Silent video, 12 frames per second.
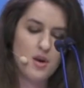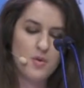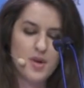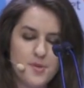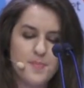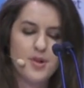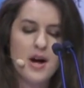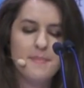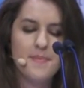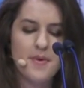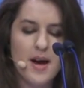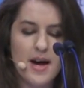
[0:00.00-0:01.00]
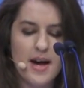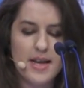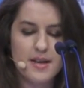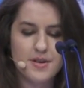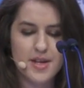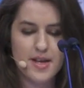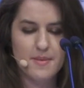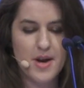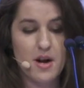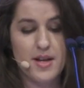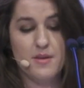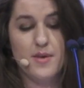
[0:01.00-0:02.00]
with plump, high-yielding
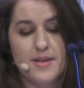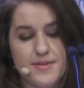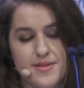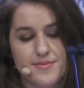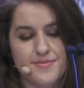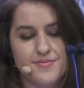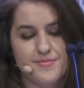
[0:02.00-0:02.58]
American ones.